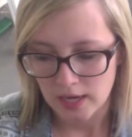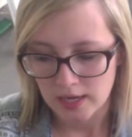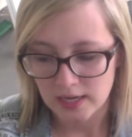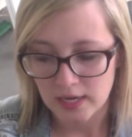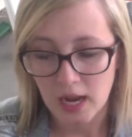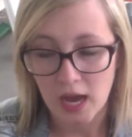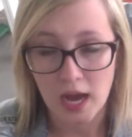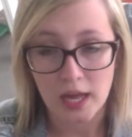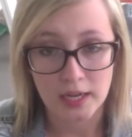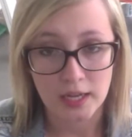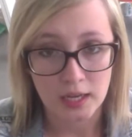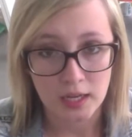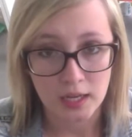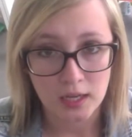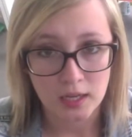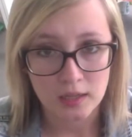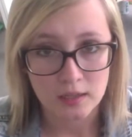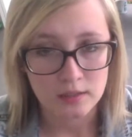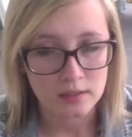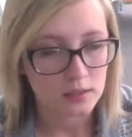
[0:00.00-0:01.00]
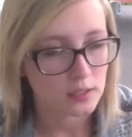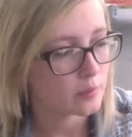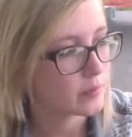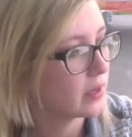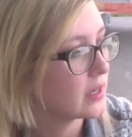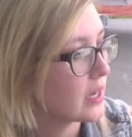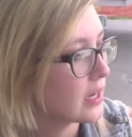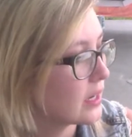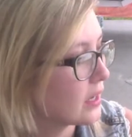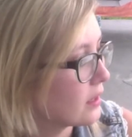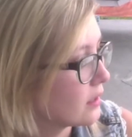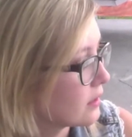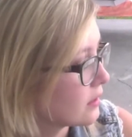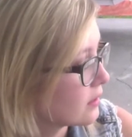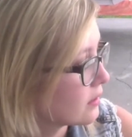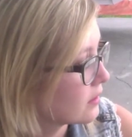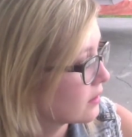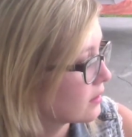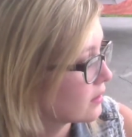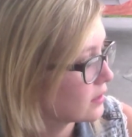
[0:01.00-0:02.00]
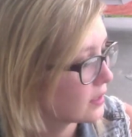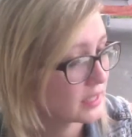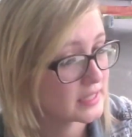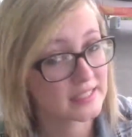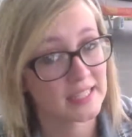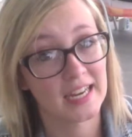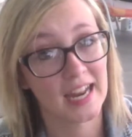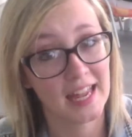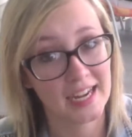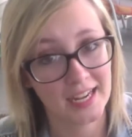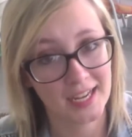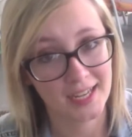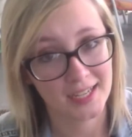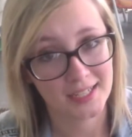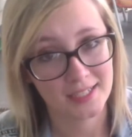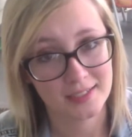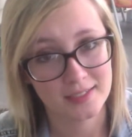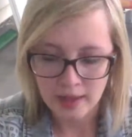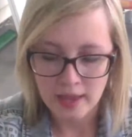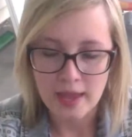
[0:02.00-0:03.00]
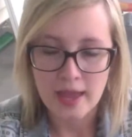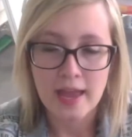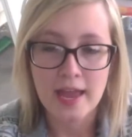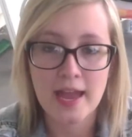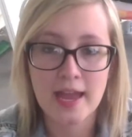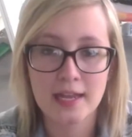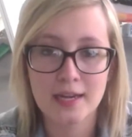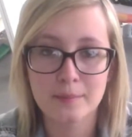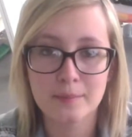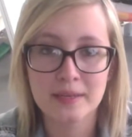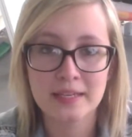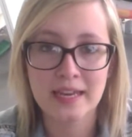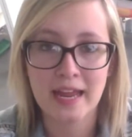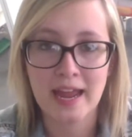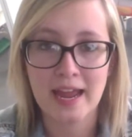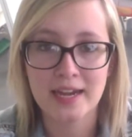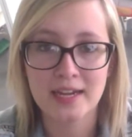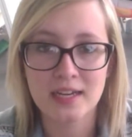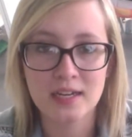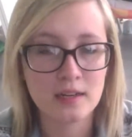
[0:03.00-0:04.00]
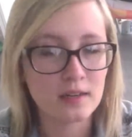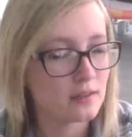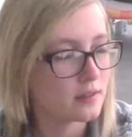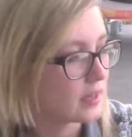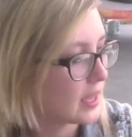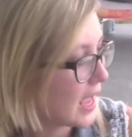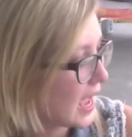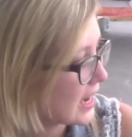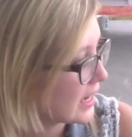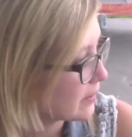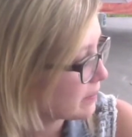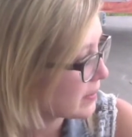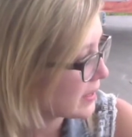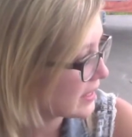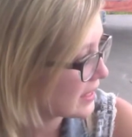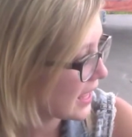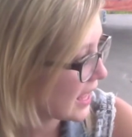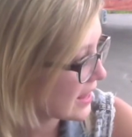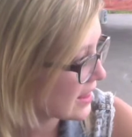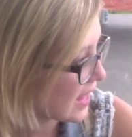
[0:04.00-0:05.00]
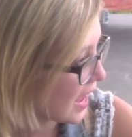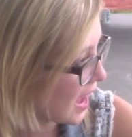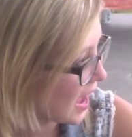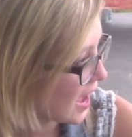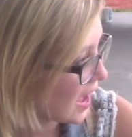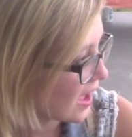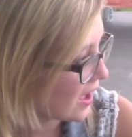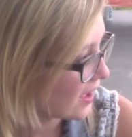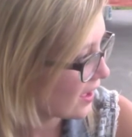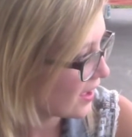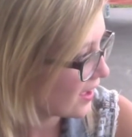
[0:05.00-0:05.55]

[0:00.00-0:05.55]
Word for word: Nana. Where Nana? Nana. Hannah Banana. Hannah Banana.